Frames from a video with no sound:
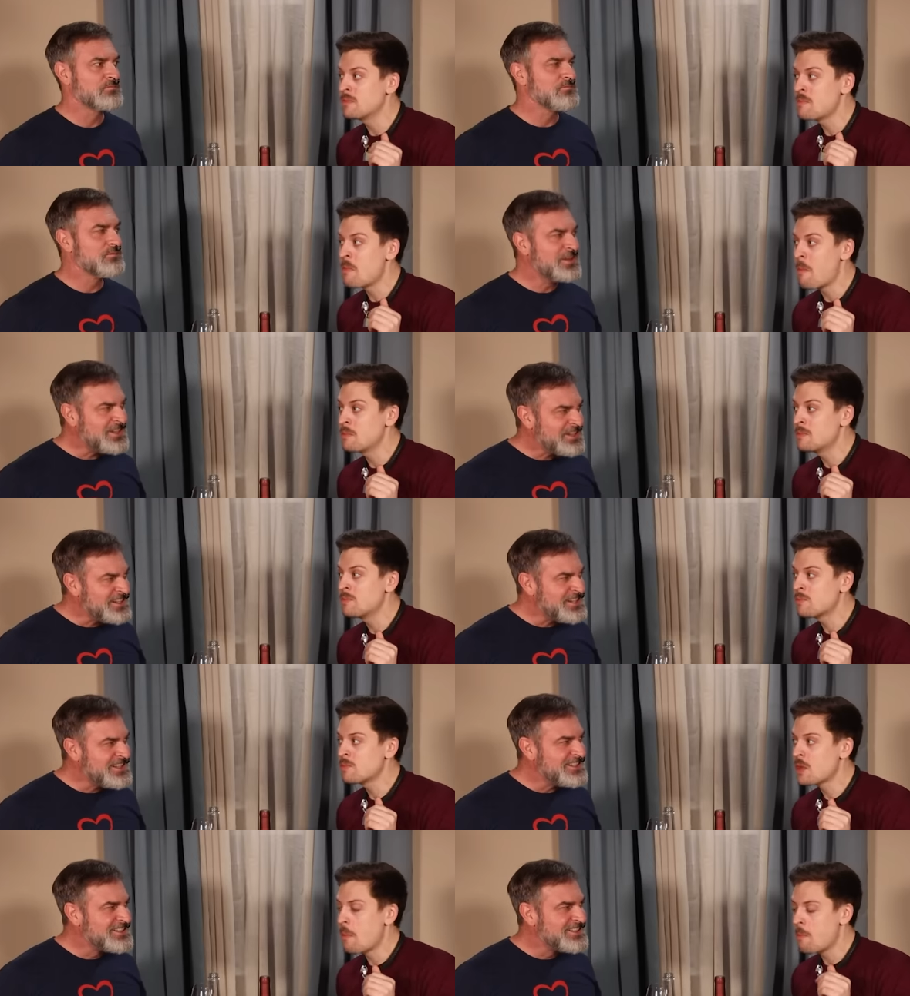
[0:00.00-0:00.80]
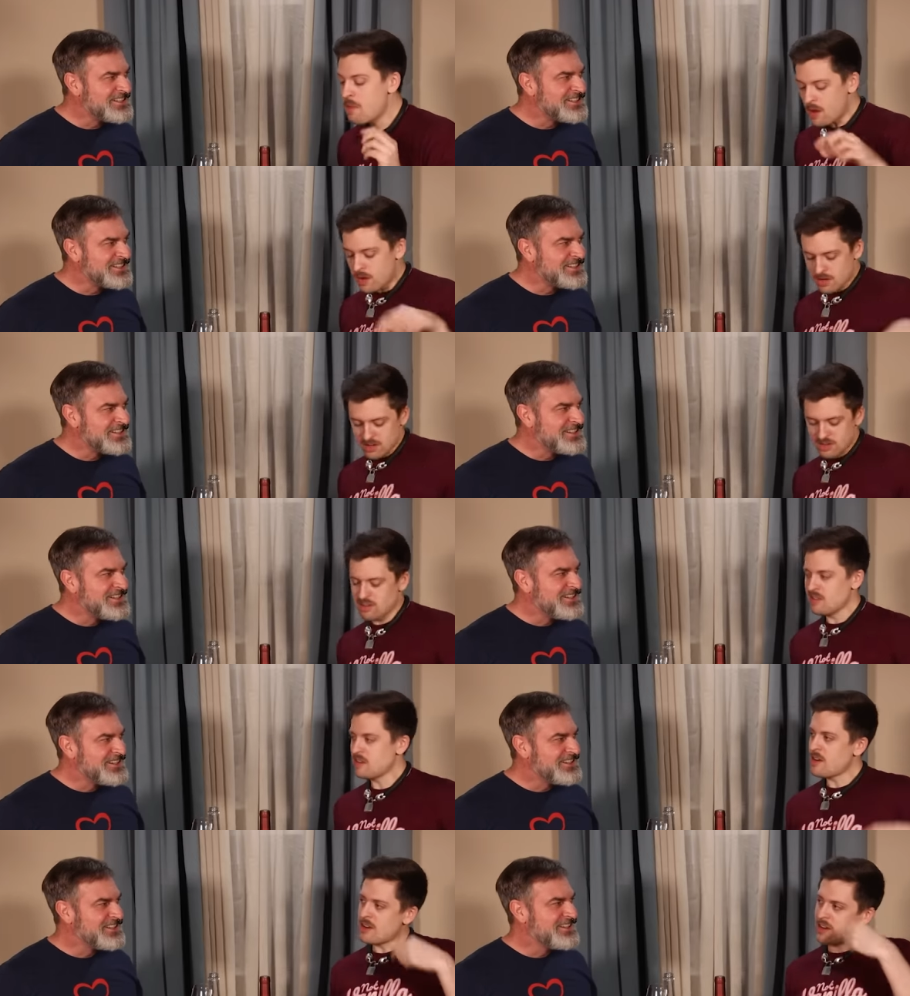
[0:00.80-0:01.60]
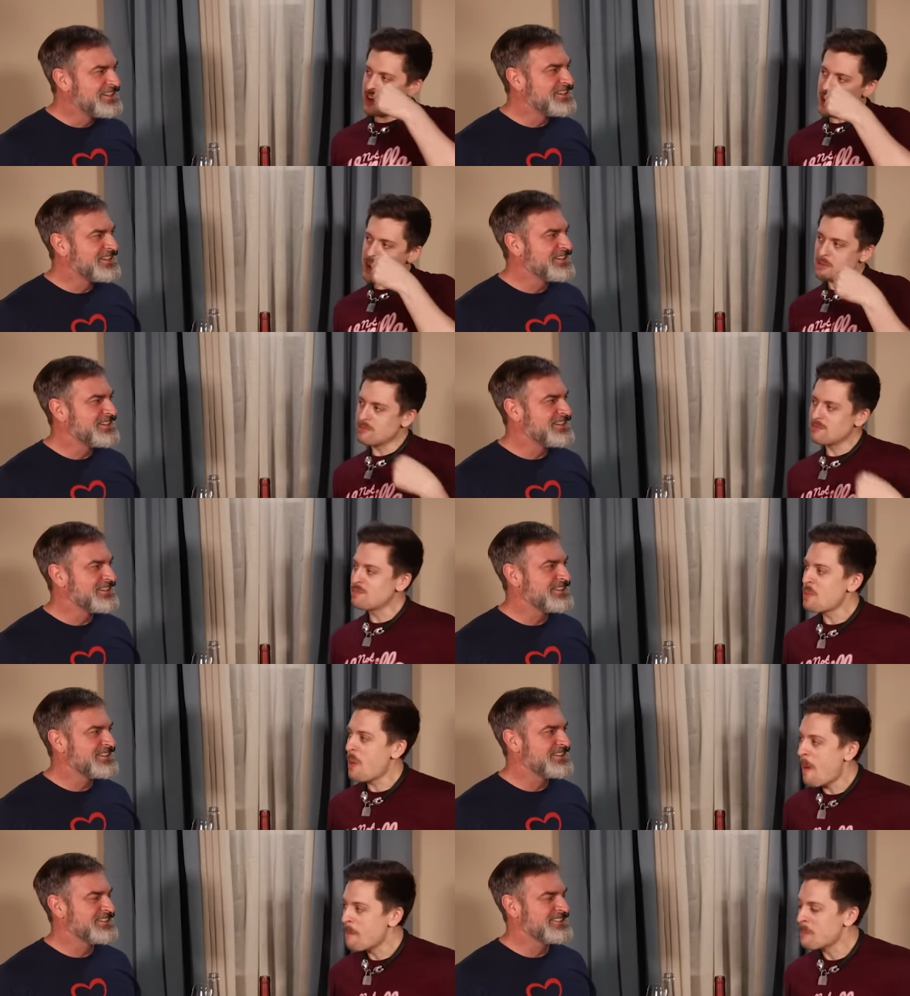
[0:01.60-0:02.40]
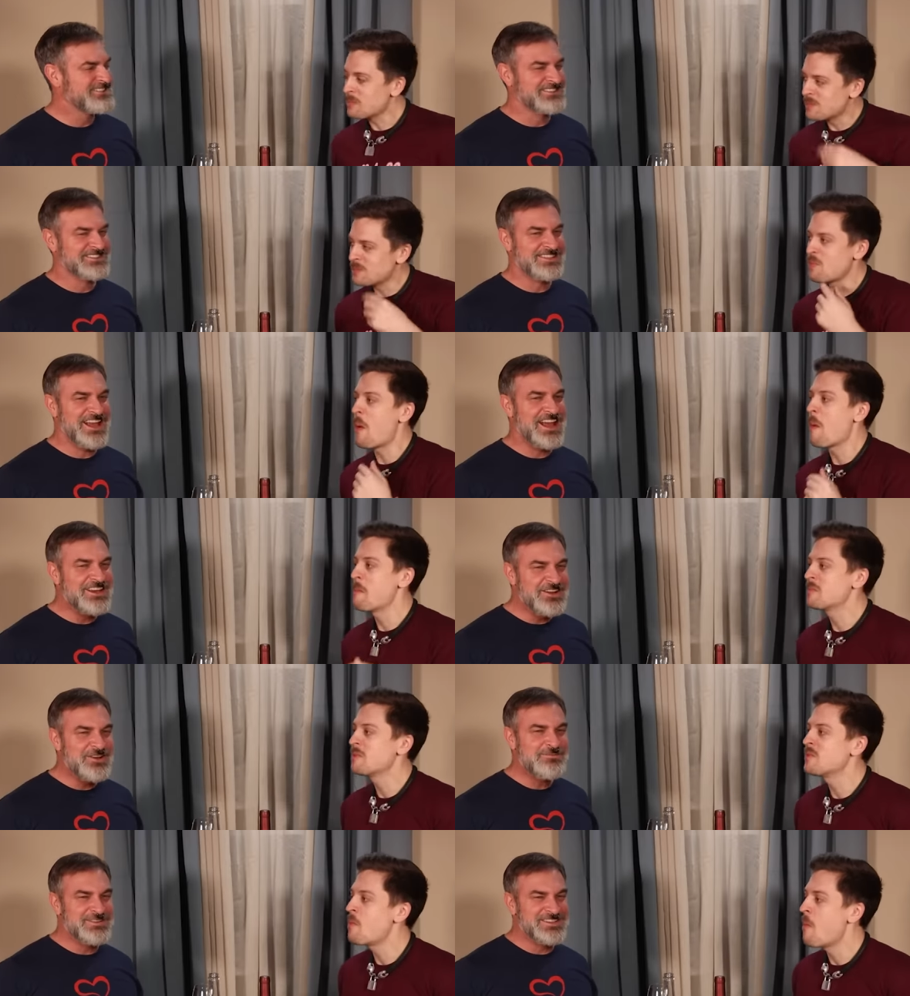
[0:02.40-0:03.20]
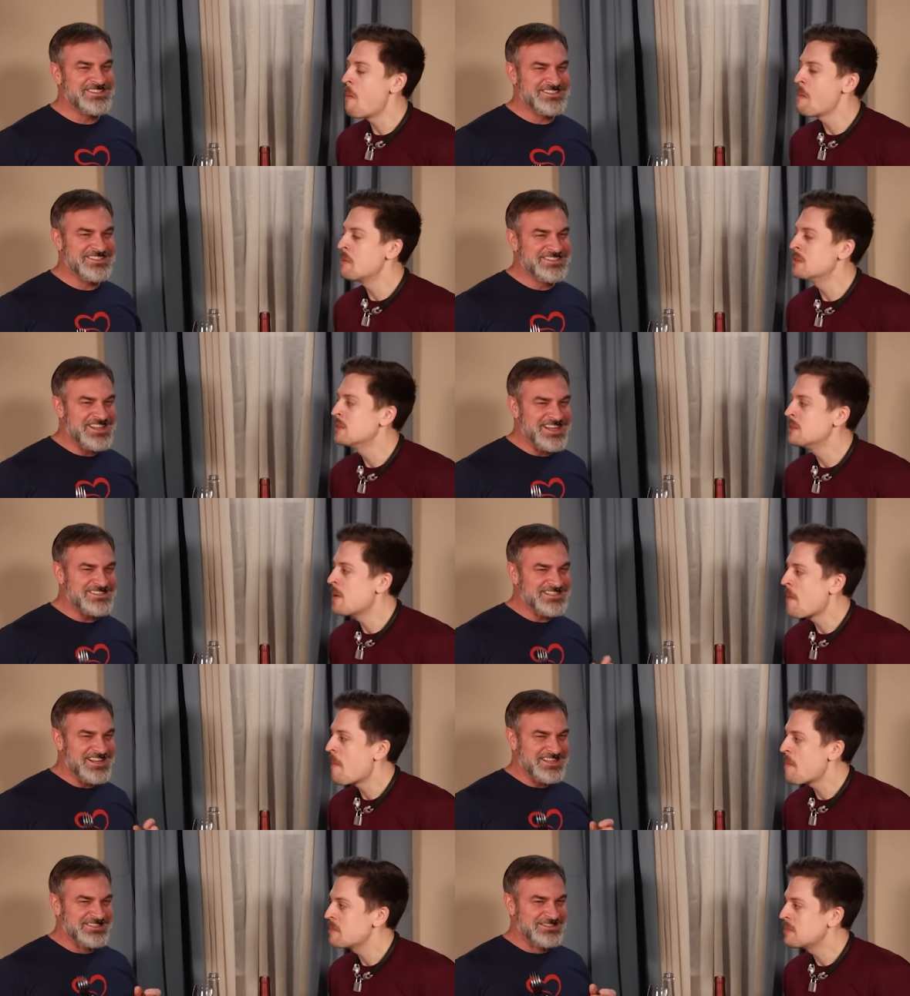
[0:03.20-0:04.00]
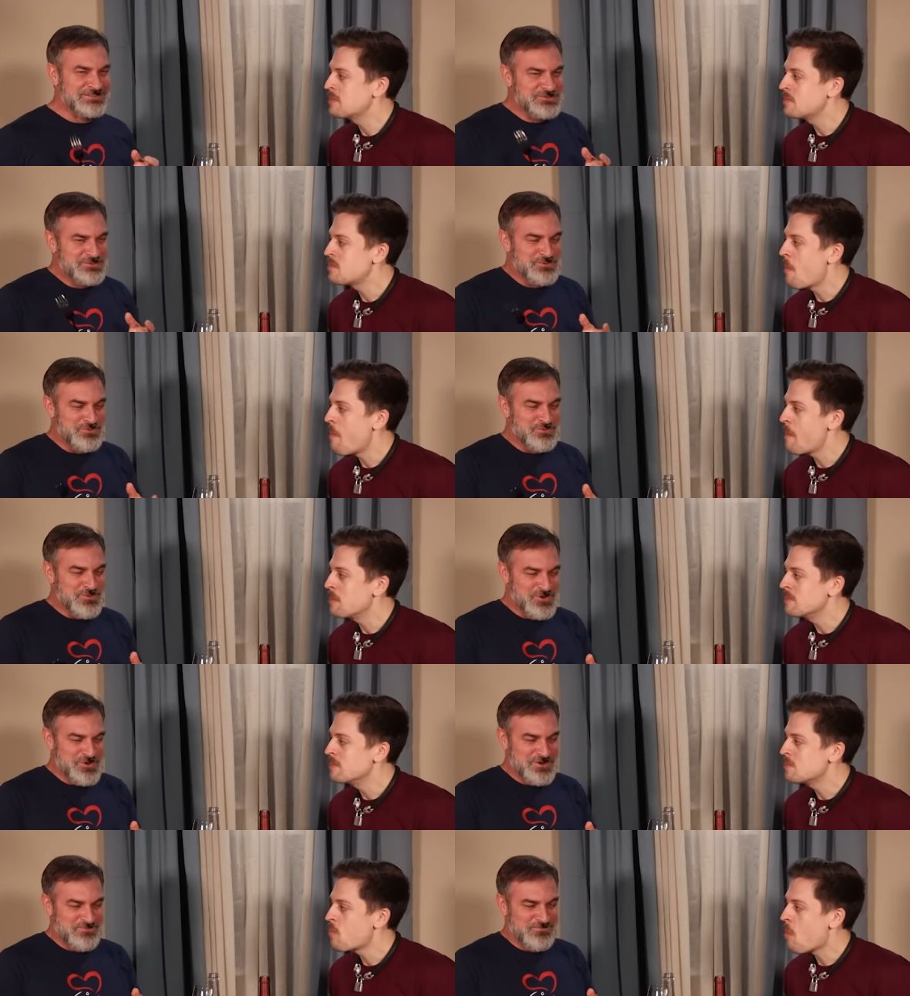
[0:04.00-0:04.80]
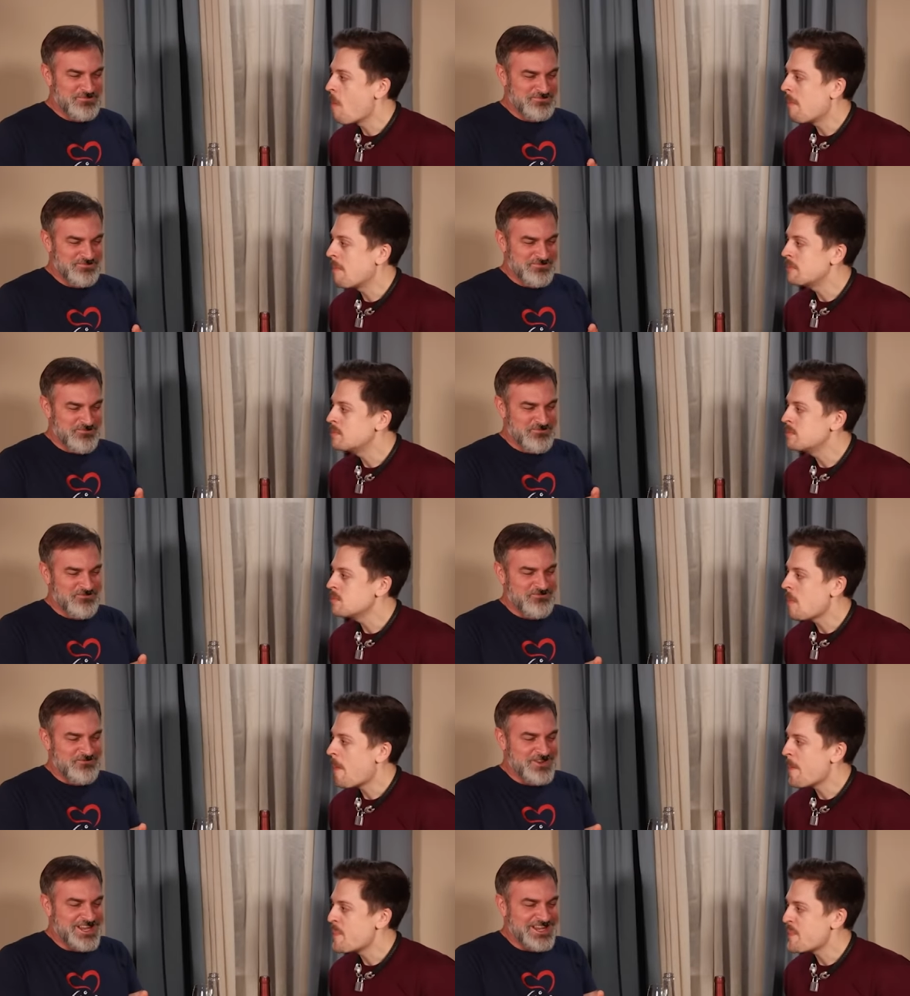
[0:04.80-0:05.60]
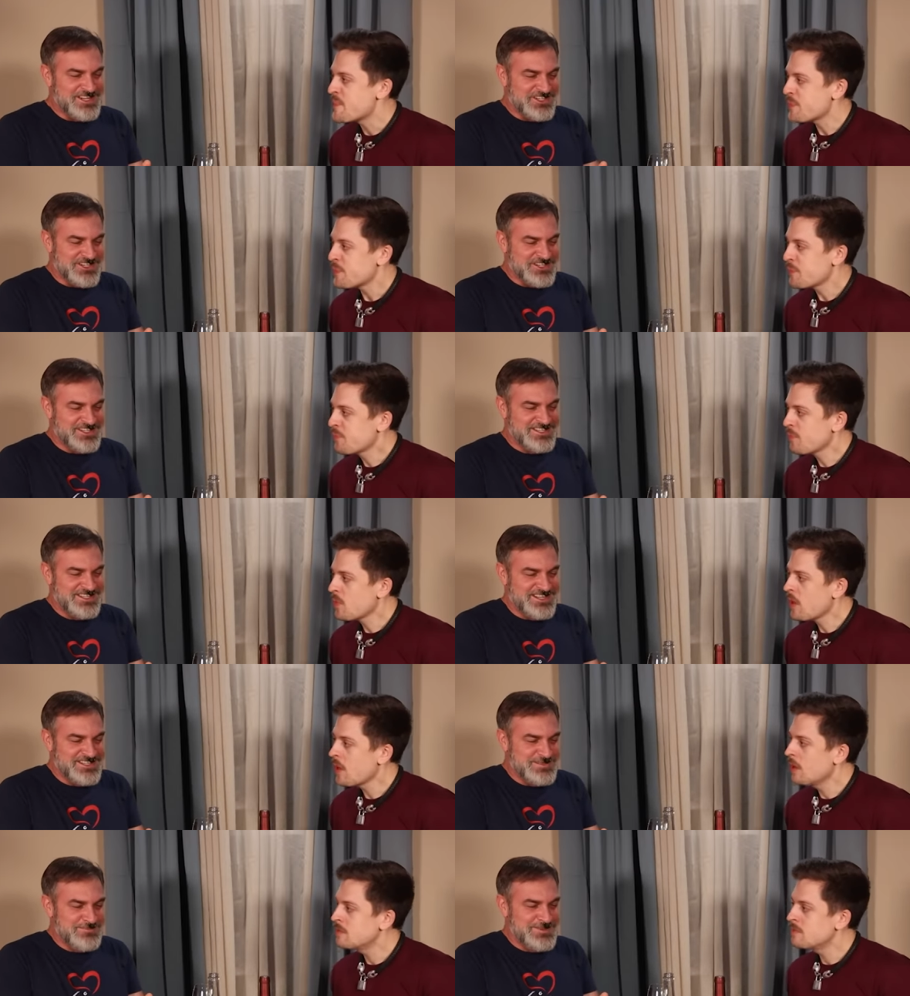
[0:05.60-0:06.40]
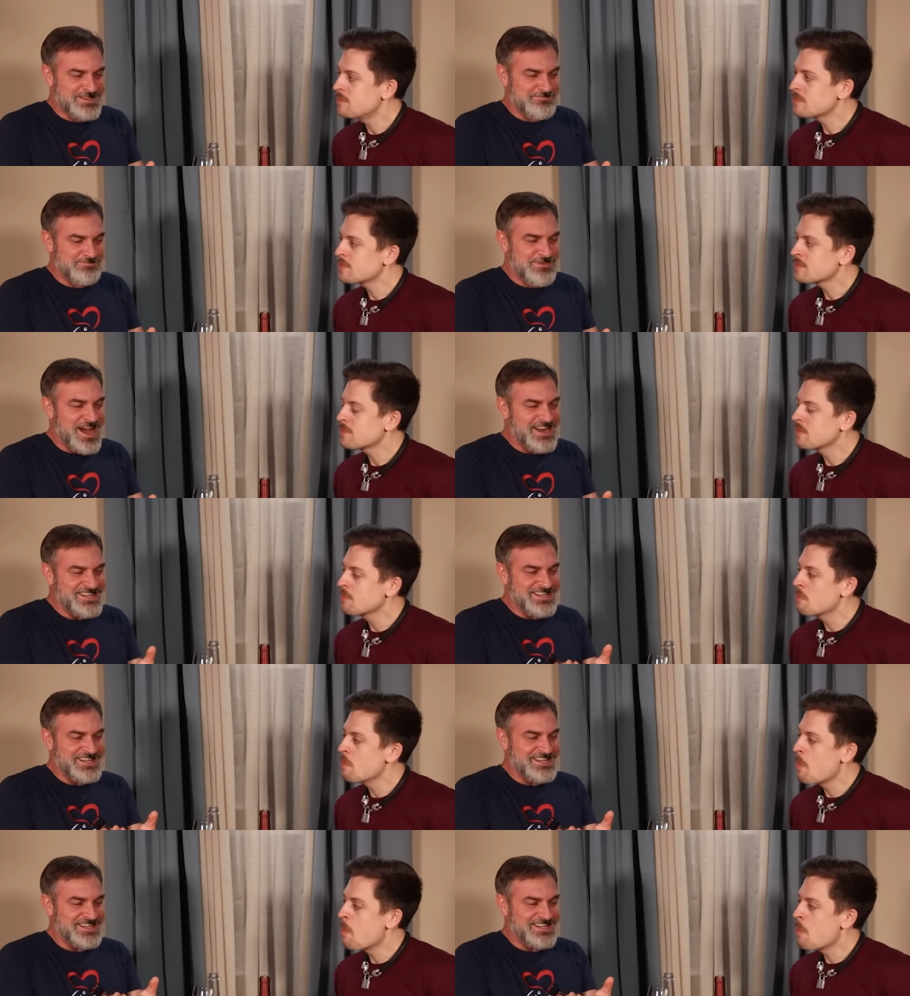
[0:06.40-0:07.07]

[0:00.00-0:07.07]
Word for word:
Speaker 1: Really? Yeah, because I could eat it. I know, but that's like lukewarm fish that's been body